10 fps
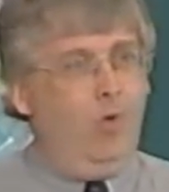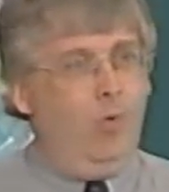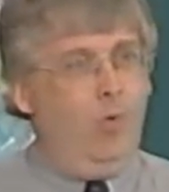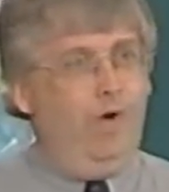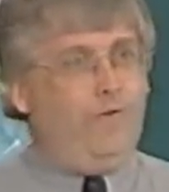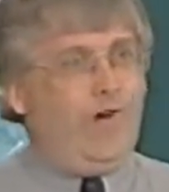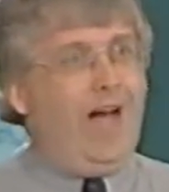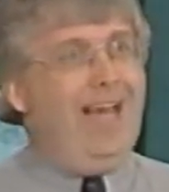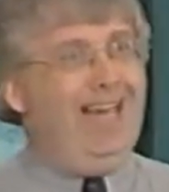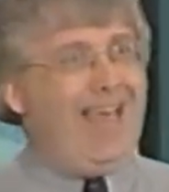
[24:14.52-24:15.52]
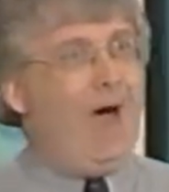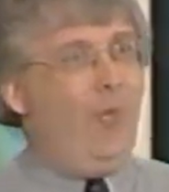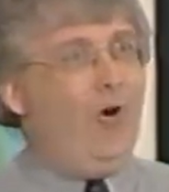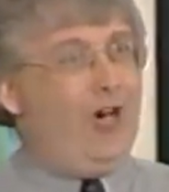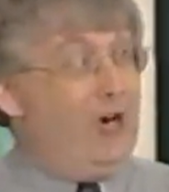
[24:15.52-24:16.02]
would find that
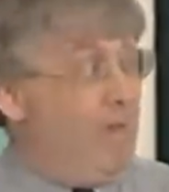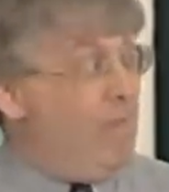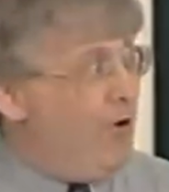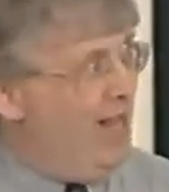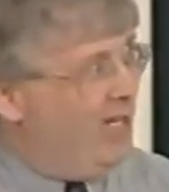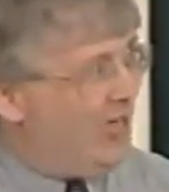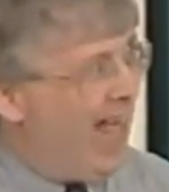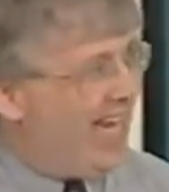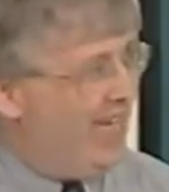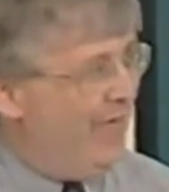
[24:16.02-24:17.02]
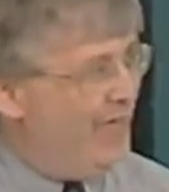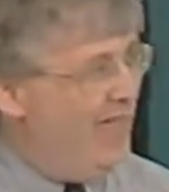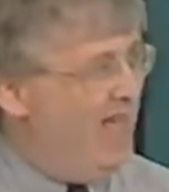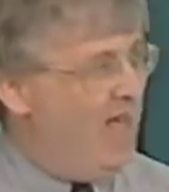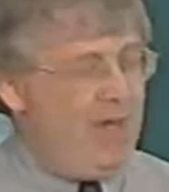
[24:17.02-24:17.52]
worker to be pretty attractive
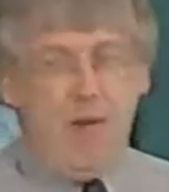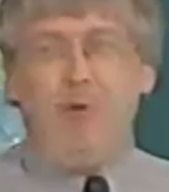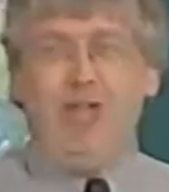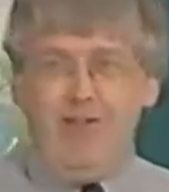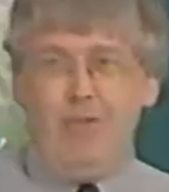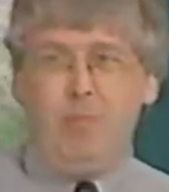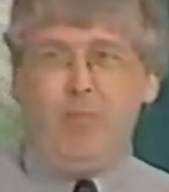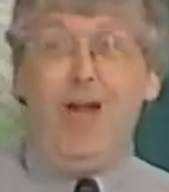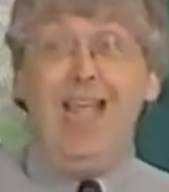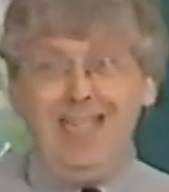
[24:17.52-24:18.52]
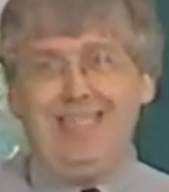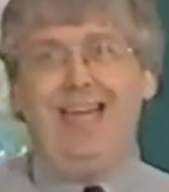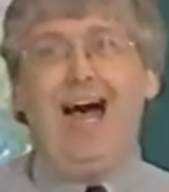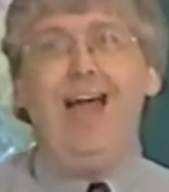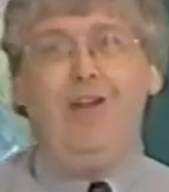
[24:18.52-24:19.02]
and be able to give them a raise and
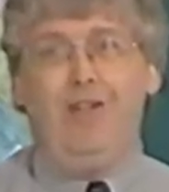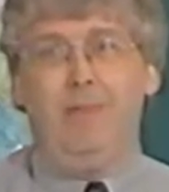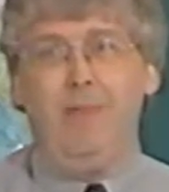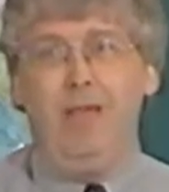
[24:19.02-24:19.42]
hire them,